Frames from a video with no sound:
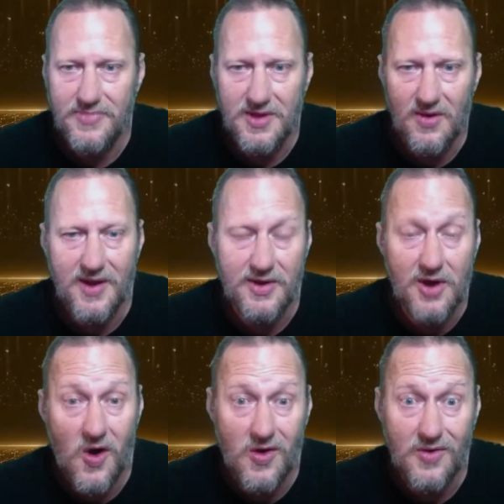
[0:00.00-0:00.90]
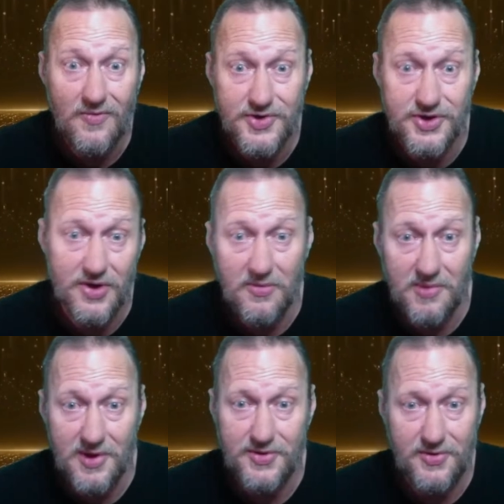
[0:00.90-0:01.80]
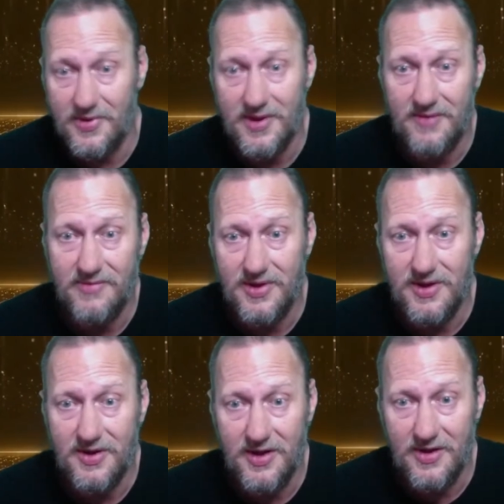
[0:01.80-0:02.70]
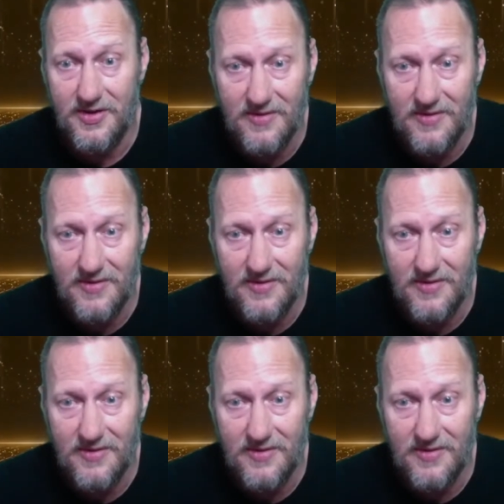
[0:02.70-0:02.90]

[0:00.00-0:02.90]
Go ahead and call a shuttle bus or whatever you need to do.